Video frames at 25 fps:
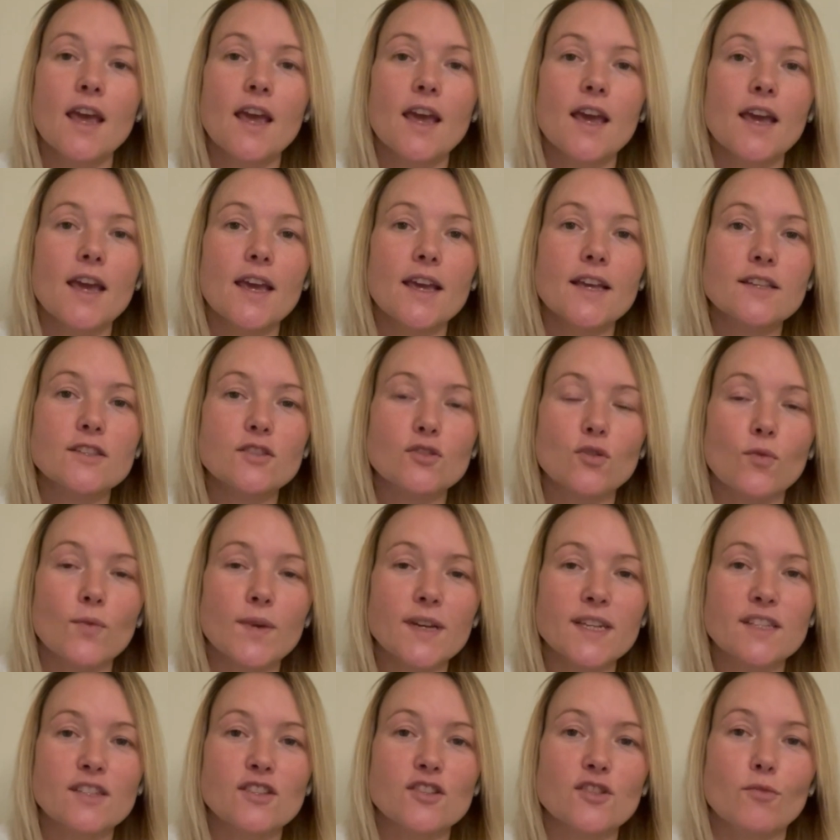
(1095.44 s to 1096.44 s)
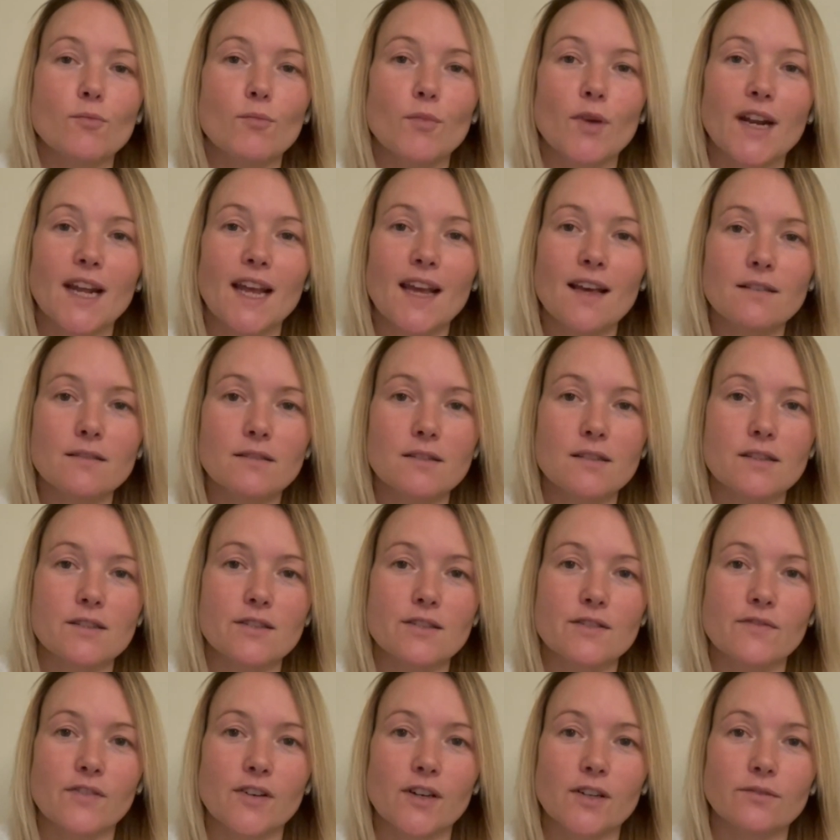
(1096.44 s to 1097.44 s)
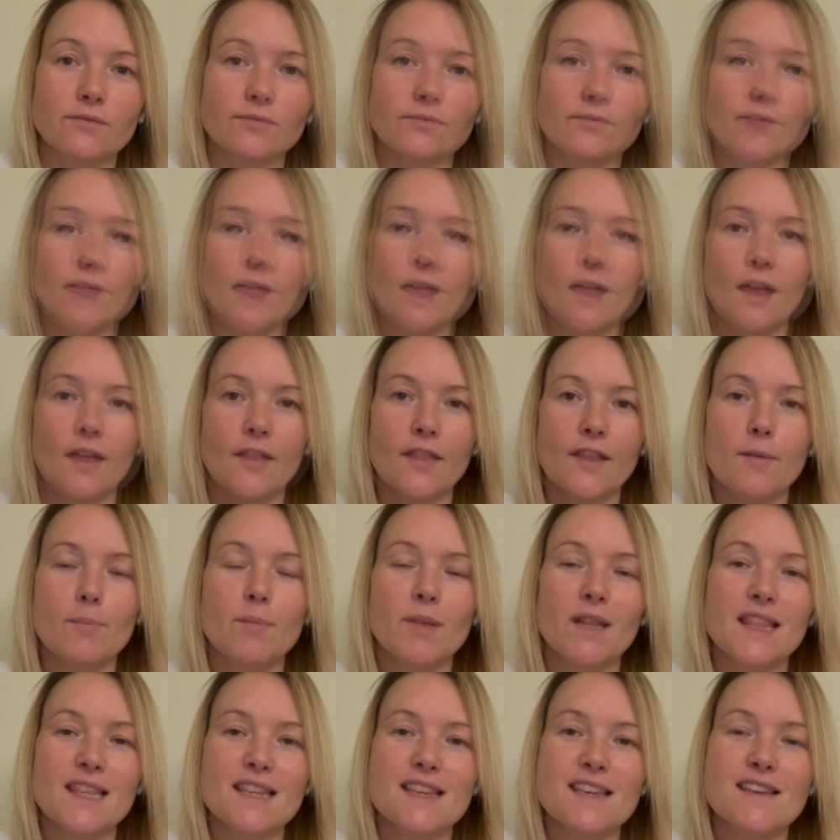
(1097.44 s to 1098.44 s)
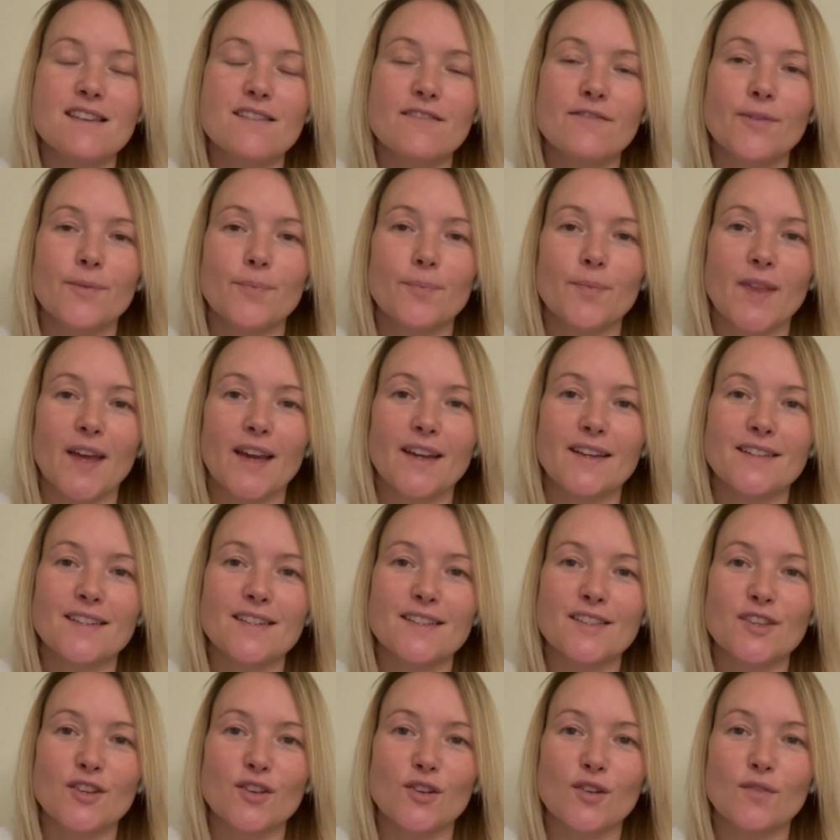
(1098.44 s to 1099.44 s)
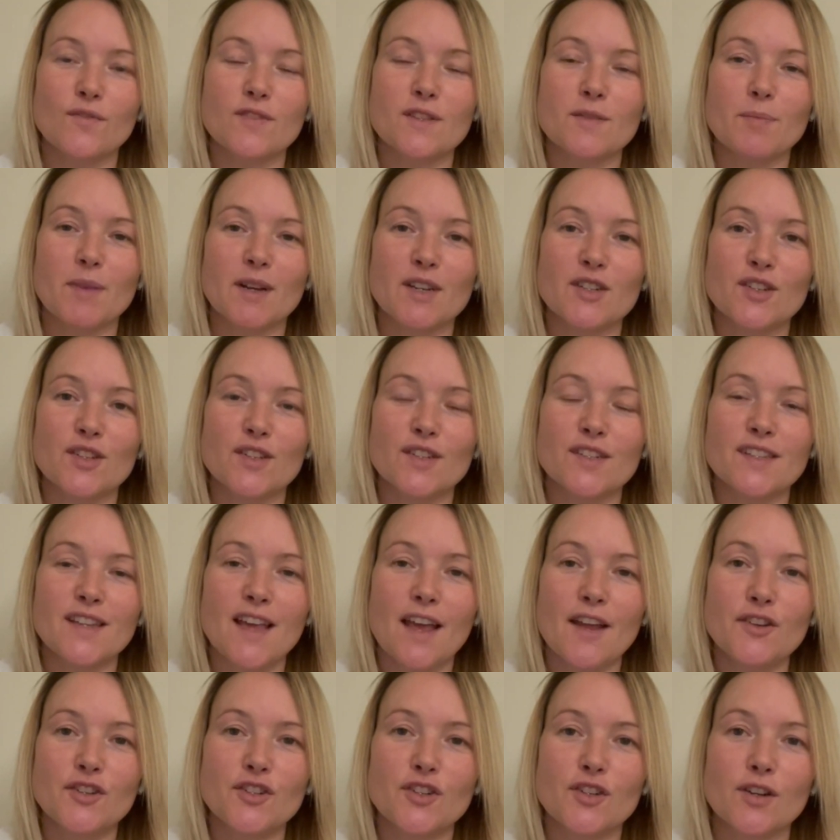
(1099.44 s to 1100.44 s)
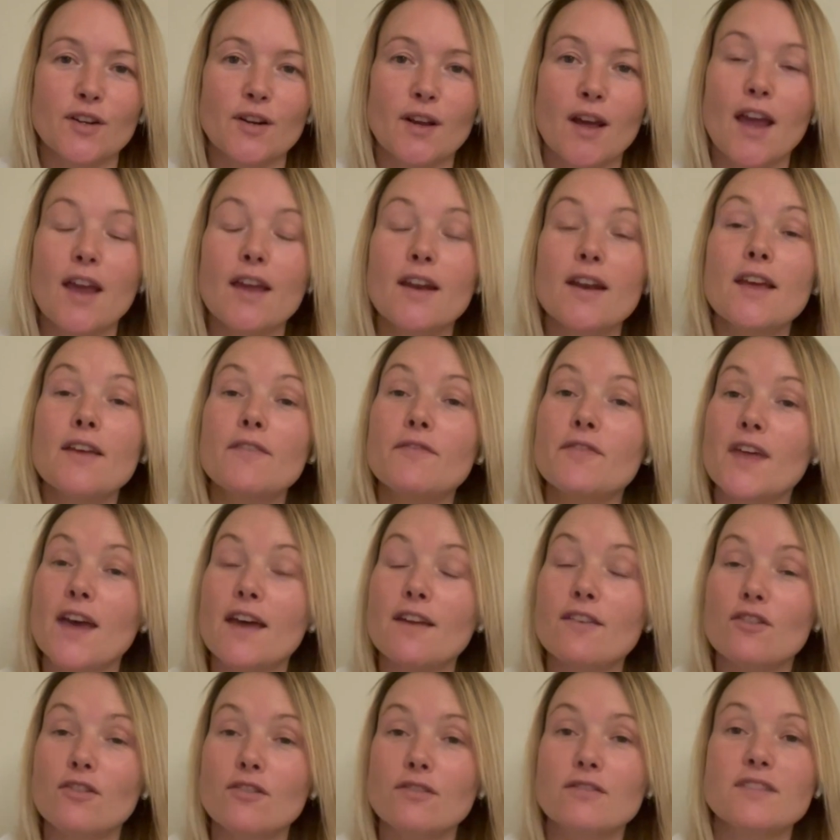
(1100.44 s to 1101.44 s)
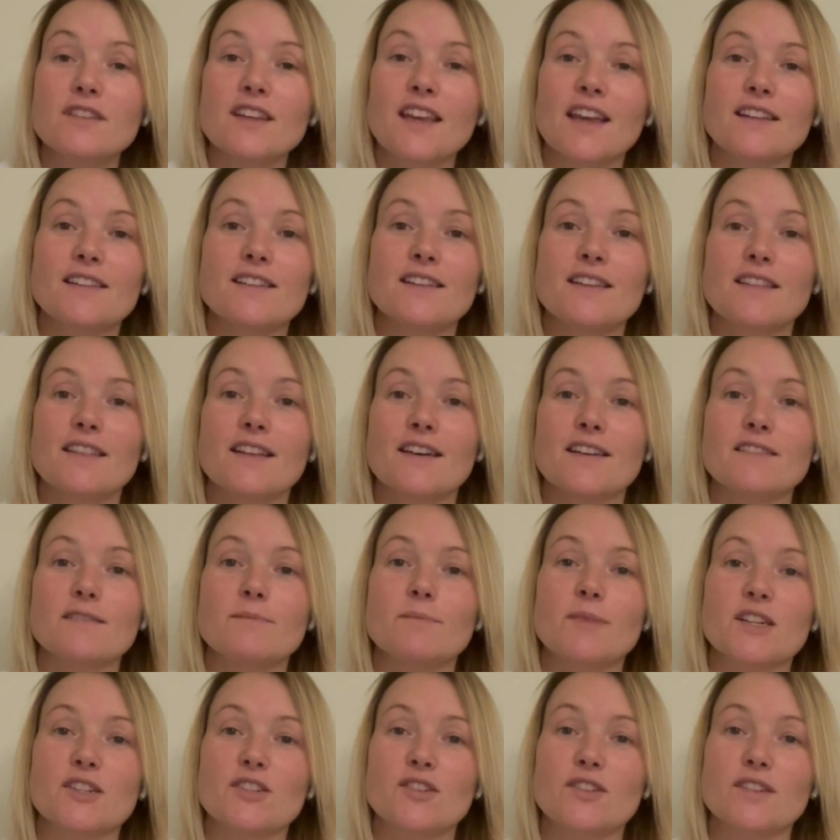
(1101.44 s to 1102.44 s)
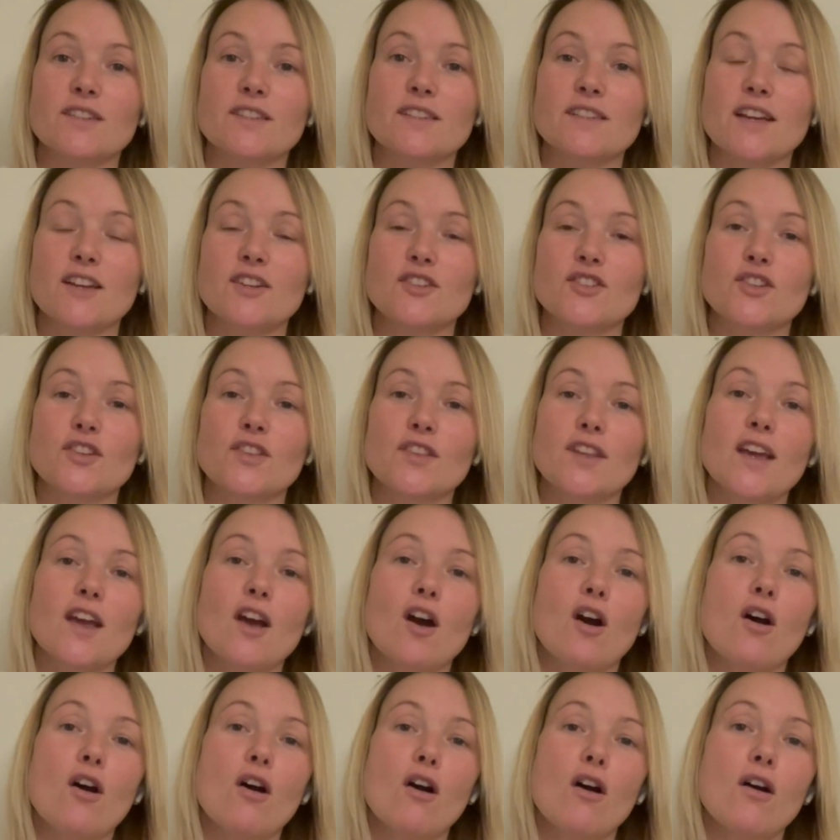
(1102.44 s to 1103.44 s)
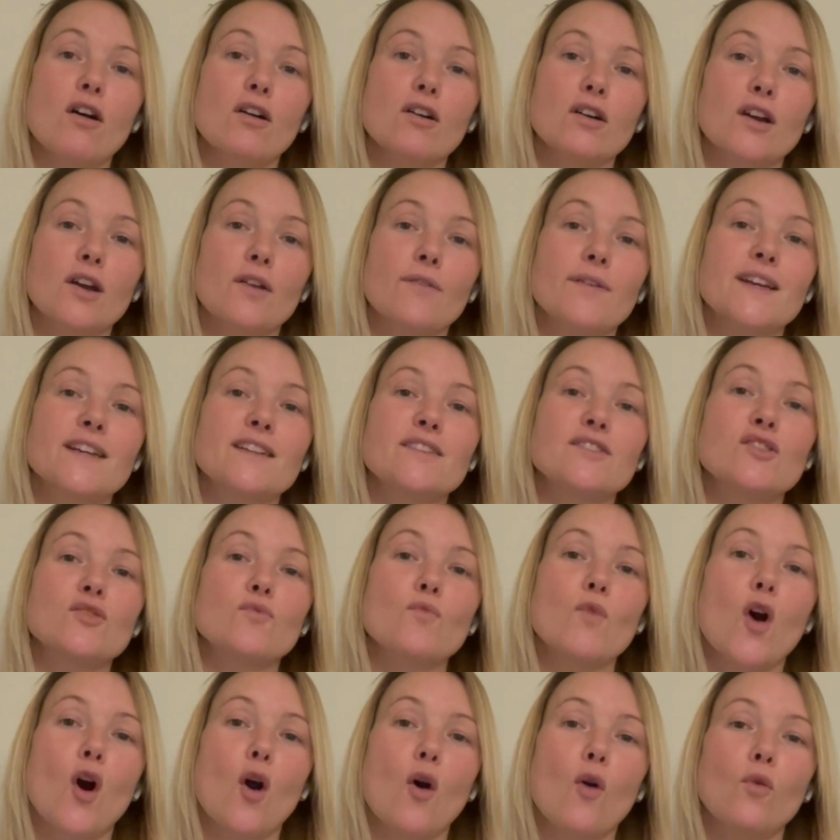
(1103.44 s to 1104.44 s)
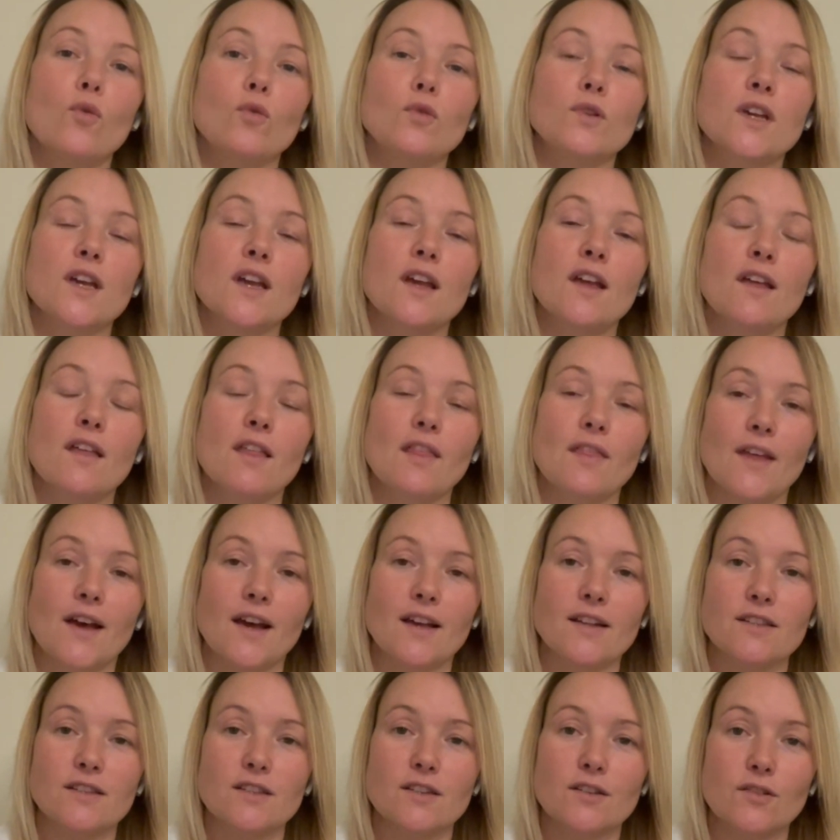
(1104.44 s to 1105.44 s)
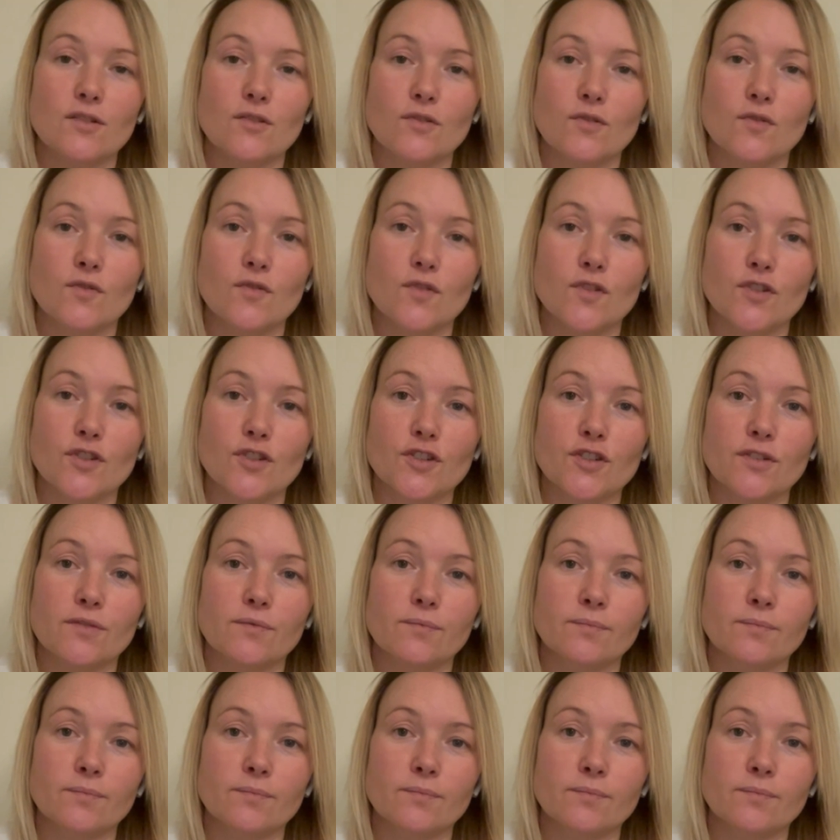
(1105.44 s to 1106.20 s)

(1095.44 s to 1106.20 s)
it's always somebody else's fault. They believe they deserve special attention. And if they're not getting that special attention, they are going to hold that grudge.